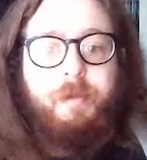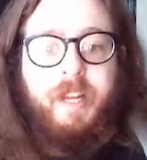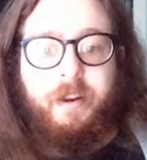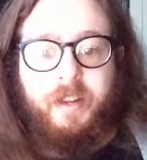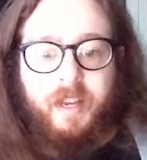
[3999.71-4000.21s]
it
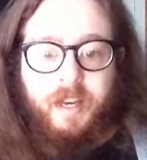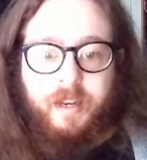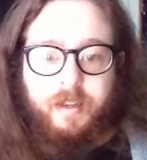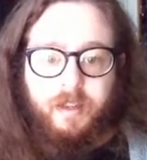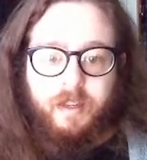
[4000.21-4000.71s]
out
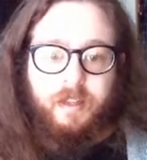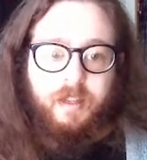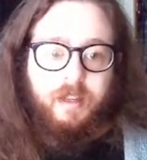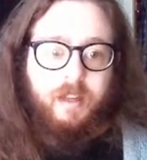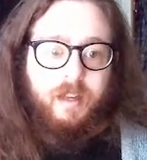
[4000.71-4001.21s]
again.
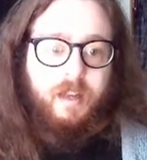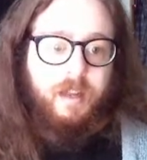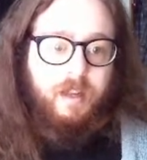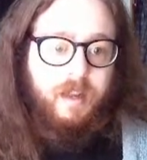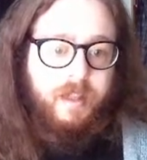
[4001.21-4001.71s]

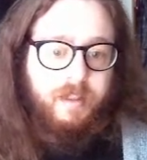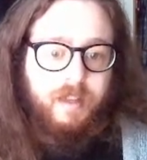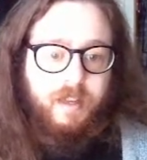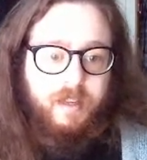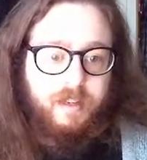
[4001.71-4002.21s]
And
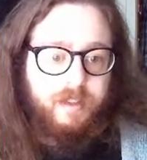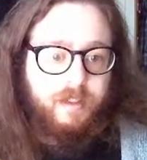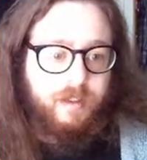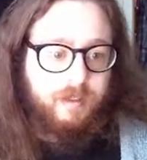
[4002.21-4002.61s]
then,